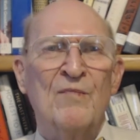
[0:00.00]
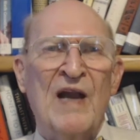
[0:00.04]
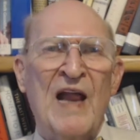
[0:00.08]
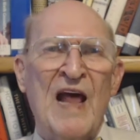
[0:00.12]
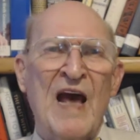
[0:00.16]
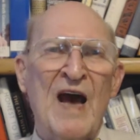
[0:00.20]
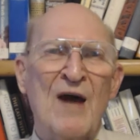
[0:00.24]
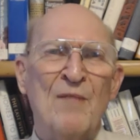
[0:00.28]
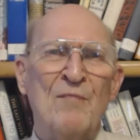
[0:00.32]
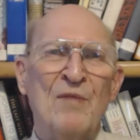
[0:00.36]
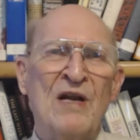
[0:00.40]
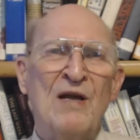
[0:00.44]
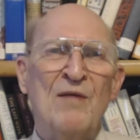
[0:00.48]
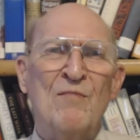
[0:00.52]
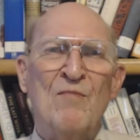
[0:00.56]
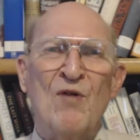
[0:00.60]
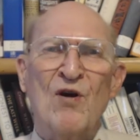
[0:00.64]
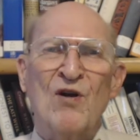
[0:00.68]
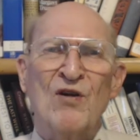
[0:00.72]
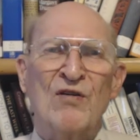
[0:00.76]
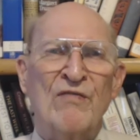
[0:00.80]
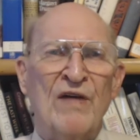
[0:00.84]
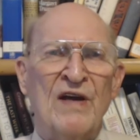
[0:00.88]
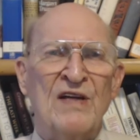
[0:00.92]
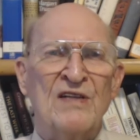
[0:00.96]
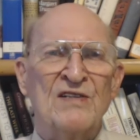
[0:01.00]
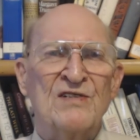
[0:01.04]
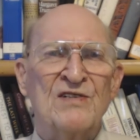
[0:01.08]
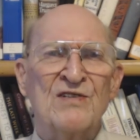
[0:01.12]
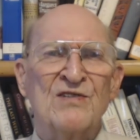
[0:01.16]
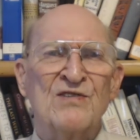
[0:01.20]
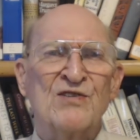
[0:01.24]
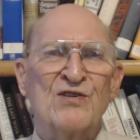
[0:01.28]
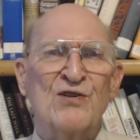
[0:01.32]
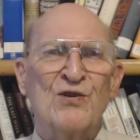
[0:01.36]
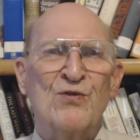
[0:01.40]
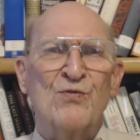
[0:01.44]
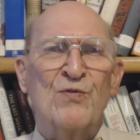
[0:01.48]
But how many
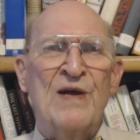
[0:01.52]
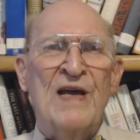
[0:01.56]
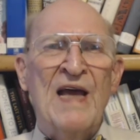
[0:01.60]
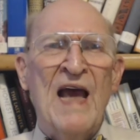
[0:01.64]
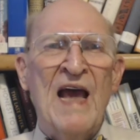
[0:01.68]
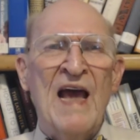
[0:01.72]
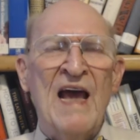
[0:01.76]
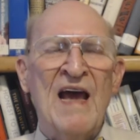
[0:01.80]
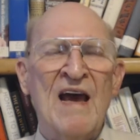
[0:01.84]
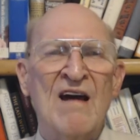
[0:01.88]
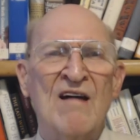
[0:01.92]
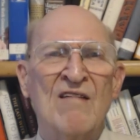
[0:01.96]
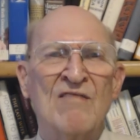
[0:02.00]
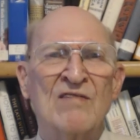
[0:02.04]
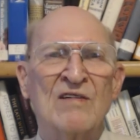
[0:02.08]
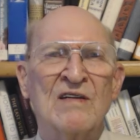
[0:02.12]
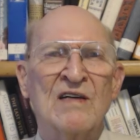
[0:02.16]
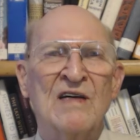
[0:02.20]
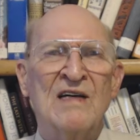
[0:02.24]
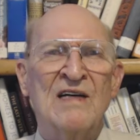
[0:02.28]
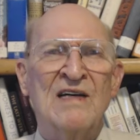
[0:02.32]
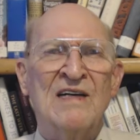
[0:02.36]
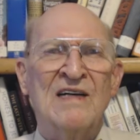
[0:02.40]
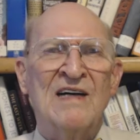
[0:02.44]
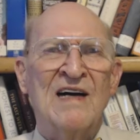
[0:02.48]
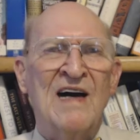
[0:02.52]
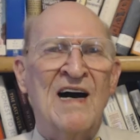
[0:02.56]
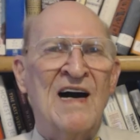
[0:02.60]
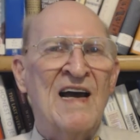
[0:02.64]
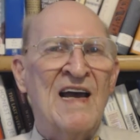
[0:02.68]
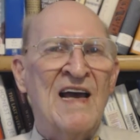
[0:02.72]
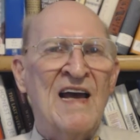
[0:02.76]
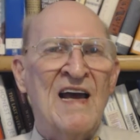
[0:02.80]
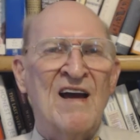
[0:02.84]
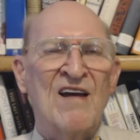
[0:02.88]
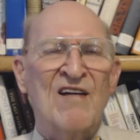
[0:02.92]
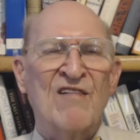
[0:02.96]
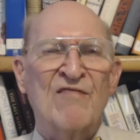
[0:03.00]
motivations do we have?
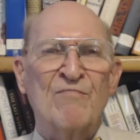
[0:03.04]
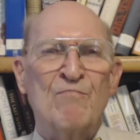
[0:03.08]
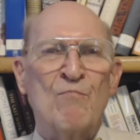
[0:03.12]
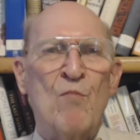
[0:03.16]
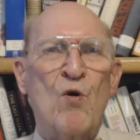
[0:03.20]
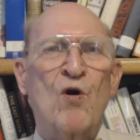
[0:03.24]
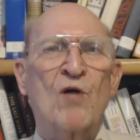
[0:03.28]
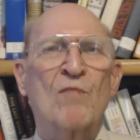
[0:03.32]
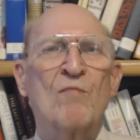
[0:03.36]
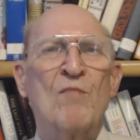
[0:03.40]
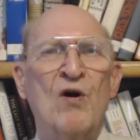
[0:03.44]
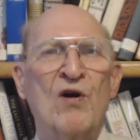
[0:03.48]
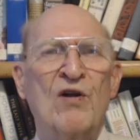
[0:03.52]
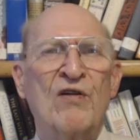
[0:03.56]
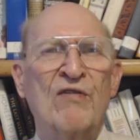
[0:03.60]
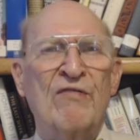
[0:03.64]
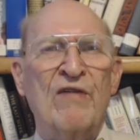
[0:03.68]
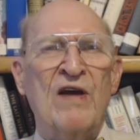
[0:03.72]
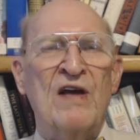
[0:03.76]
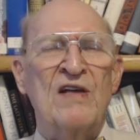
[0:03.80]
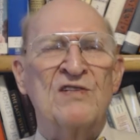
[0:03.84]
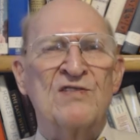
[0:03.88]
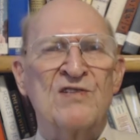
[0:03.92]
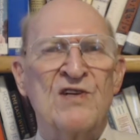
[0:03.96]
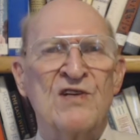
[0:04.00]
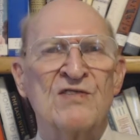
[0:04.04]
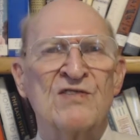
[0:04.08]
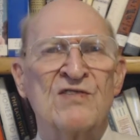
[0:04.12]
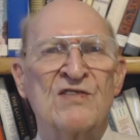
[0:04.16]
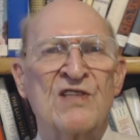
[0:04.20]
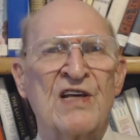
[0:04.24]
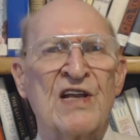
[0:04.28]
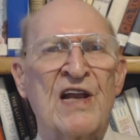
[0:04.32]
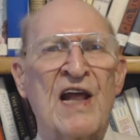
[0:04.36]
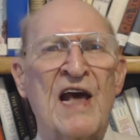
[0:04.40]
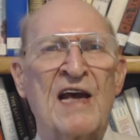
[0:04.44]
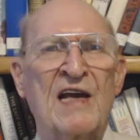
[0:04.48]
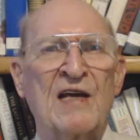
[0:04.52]
I have more motivations
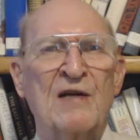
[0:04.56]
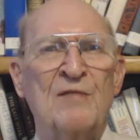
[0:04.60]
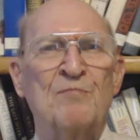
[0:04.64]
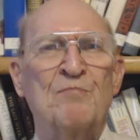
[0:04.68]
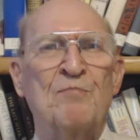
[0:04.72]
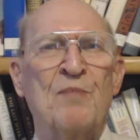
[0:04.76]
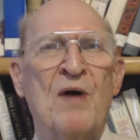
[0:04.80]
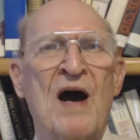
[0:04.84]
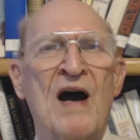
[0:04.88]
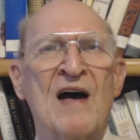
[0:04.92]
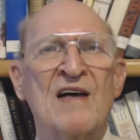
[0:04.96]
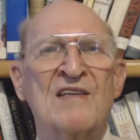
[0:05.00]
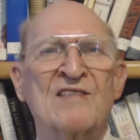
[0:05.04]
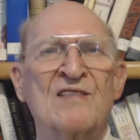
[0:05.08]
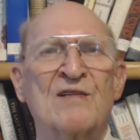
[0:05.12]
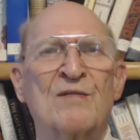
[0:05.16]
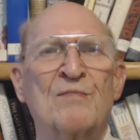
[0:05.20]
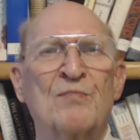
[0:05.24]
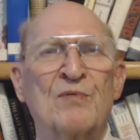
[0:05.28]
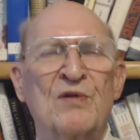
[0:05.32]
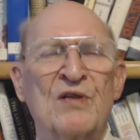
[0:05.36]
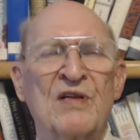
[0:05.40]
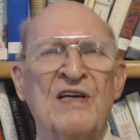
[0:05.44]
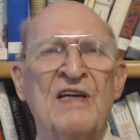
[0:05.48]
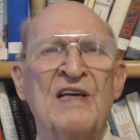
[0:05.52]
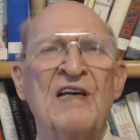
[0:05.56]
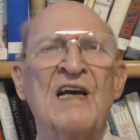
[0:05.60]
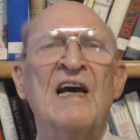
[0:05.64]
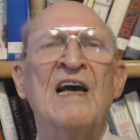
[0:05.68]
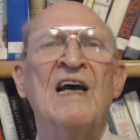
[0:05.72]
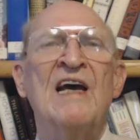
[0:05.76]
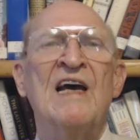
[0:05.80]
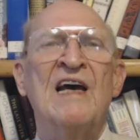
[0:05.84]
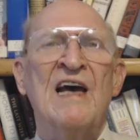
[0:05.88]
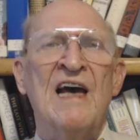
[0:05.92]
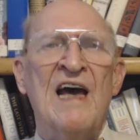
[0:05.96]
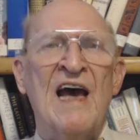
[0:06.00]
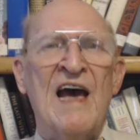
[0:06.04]
than I can possibly
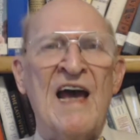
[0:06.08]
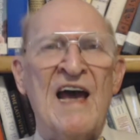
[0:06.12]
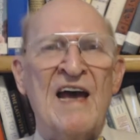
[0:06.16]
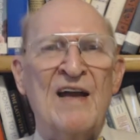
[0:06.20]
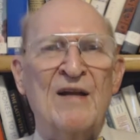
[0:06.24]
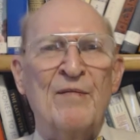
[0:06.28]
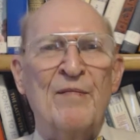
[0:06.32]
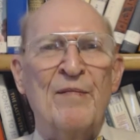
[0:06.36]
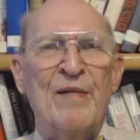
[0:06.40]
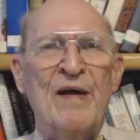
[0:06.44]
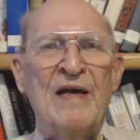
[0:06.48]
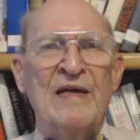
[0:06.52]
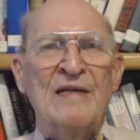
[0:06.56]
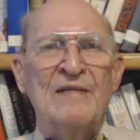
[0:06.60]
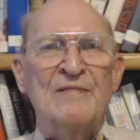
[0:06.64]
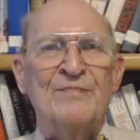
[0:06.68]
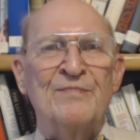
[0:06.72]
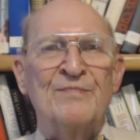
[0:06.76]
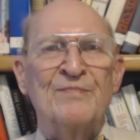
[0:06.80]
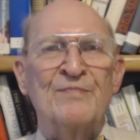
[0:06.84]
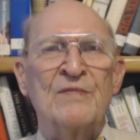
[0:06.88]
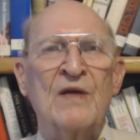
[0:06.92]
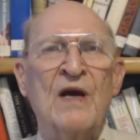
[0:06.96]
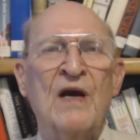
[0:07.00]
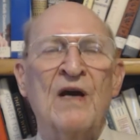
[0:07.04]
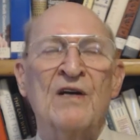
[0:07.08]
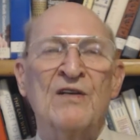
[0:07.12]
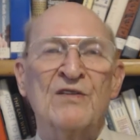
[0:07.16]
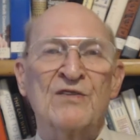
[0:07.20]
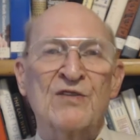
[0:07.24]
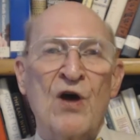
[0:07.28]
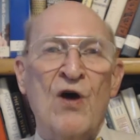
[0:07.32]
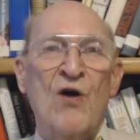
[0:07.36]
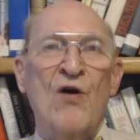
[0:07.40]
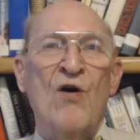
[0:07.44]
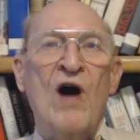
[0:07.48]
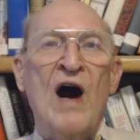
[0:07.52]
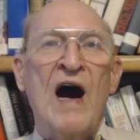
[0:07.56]
animate.
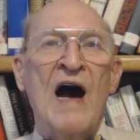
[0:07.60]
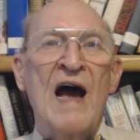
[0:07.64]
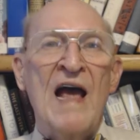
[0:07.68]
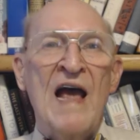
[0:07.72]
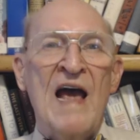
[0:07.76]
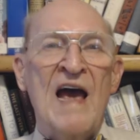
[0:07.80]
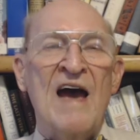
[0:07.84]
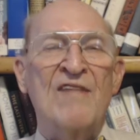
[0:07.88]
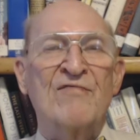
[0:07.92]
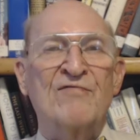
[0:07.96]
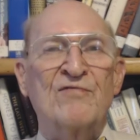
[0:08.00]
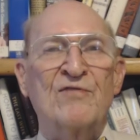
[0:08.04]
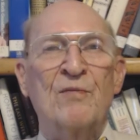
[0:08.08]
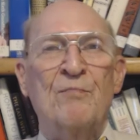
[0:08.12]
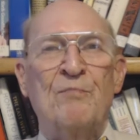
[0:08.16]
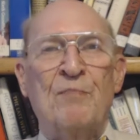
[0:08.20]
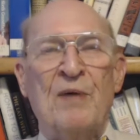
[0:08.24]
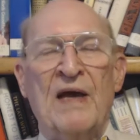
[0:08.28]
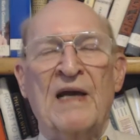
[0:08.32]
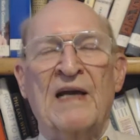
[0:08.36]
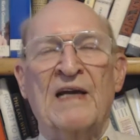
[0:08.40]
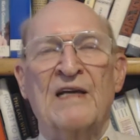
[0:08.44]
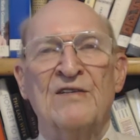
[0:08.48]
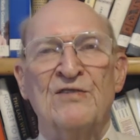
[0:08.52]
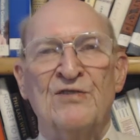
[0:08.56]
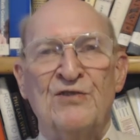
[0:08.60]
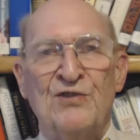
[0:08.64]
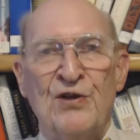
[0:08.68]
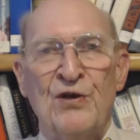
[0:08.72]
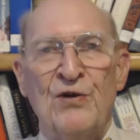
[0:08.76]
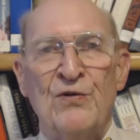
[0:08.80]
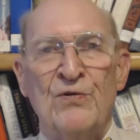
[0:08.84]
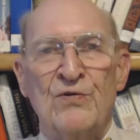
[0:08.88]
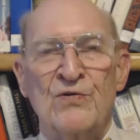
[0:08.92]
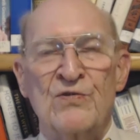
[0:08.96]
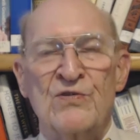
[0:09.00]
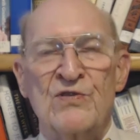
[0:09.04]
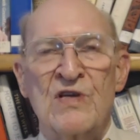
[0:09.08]
So I have to pick and
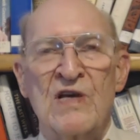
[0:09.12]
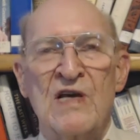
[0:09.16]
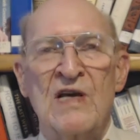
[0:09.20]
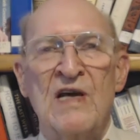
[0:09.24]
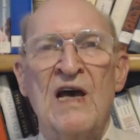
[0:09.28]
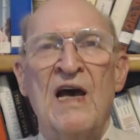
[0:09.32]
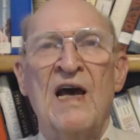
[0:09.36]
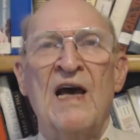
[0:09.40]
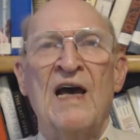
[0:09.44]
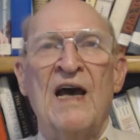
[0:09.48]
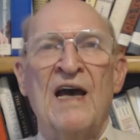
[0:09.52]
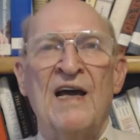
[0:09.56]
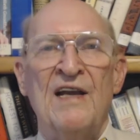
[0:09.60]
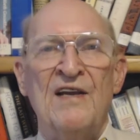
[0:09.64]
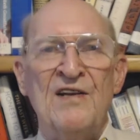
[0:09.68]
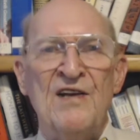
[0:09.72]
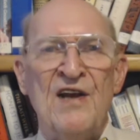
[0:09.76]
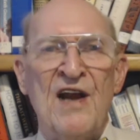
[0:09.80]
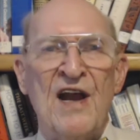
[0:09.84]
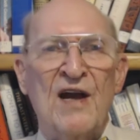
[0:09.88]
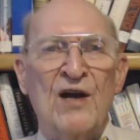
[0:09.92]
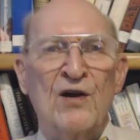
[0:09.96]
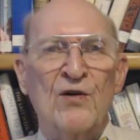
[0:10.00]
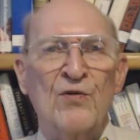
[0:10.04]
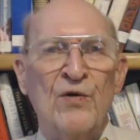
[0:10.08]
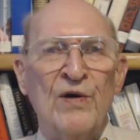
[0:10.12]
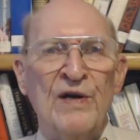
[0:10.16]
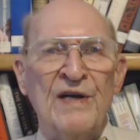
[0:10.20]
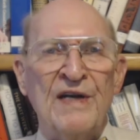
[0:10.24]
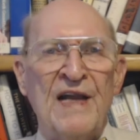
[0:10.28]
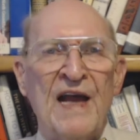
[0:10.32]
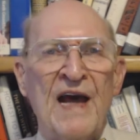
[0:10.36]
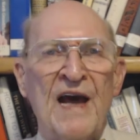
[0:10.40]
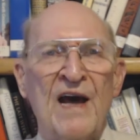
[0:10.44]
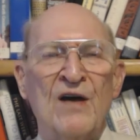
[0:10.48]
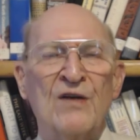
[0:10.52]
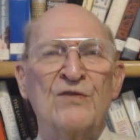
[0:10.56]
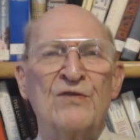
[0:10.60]
choose narrow
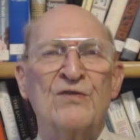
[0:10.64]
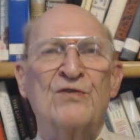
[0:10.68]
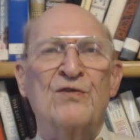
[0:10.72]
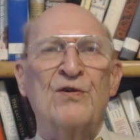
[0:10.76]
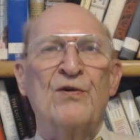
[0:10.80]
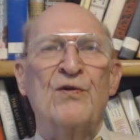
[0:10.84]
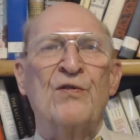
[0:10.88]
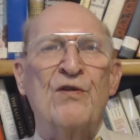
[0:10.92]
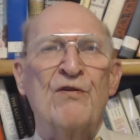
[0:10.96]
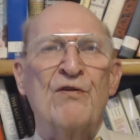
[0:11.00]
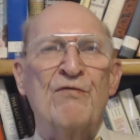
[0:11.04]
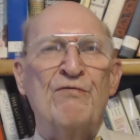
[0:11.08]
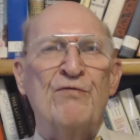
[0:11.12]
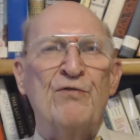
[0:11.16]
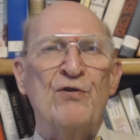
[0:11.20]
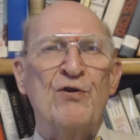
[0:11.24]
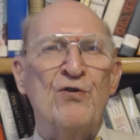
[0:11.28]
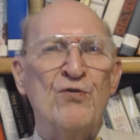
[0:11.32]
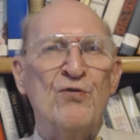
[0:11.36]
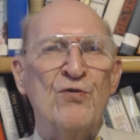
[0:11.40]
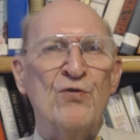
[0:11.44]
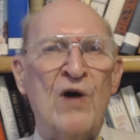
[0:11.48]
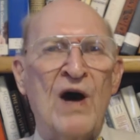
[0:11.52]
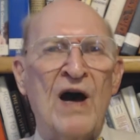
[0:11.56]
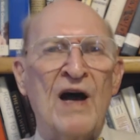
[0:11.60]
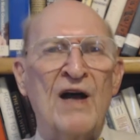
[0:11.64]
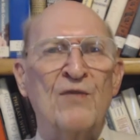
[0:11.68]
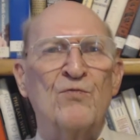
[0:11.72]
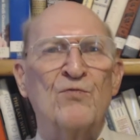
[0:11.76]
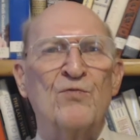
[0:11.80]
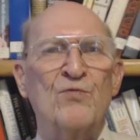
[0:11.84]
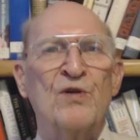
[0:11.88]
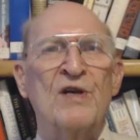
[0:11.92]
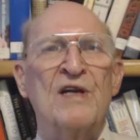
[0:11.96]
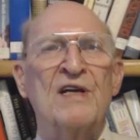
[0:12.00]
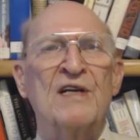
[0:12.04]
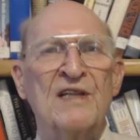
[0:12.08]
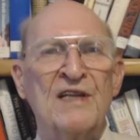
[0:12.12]
it down to the few I
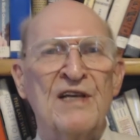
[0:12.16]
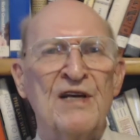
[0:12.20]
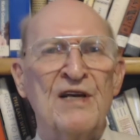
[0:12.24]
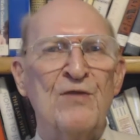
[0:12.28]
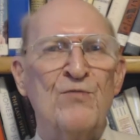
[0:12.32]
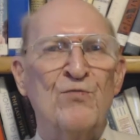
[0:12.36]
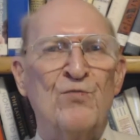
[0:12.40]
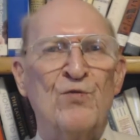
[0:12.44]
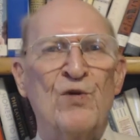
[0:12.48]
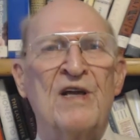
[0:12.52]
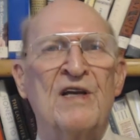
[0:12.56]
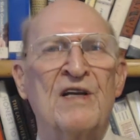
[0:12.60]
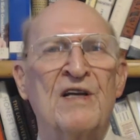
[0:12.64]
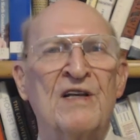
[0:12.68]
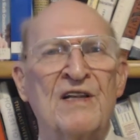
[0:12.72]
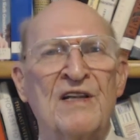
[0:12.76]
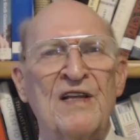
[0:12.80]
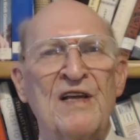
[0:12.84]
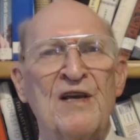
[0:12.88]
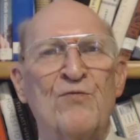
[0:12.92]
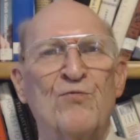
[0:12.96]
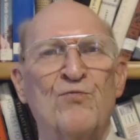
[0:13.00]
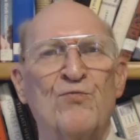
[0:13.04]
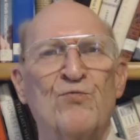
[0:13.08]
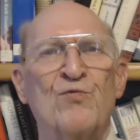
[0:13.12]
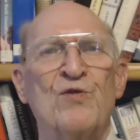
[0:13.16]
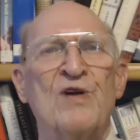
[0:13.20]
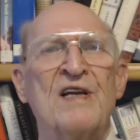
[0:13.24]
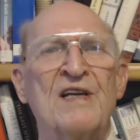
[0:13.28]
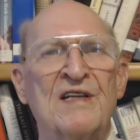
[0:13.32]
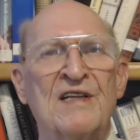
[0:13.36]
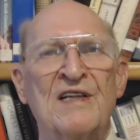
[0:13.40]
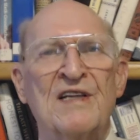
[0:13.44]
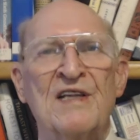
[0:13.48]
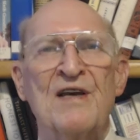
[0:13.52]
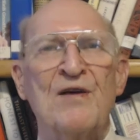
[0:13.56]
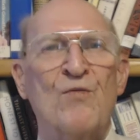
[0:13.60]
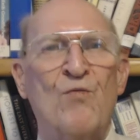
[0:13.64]
really, really,
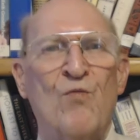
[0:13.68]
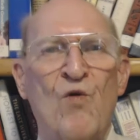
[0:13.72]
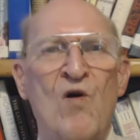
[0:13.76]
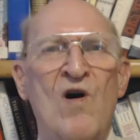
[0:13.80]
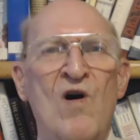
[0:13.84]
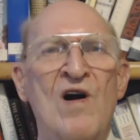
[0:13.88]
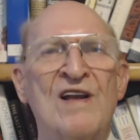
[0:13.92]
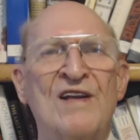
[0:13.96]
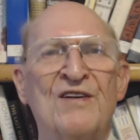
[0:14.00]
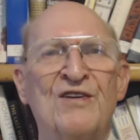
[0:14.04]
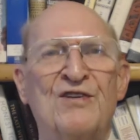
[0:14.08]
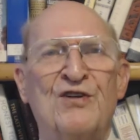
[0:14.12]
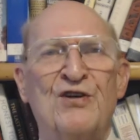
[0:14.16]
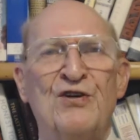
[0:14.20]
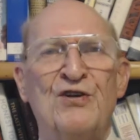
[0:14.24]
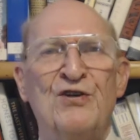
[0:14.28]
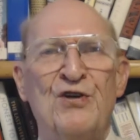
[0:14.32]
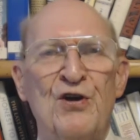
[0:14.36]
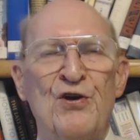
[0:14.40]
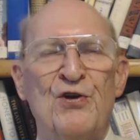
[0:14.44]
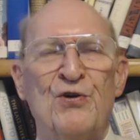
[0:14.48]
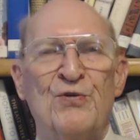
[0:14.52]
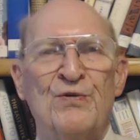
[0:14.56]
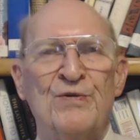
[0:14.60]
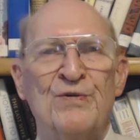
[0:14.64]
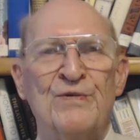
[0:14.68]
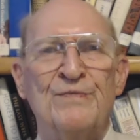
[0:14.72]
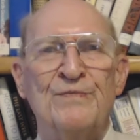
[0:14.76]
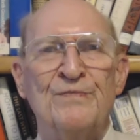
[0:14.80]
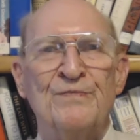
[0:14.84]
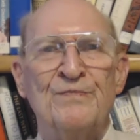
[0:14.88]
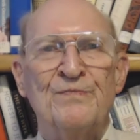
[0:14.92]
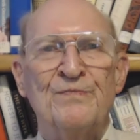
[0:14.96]
really want to do.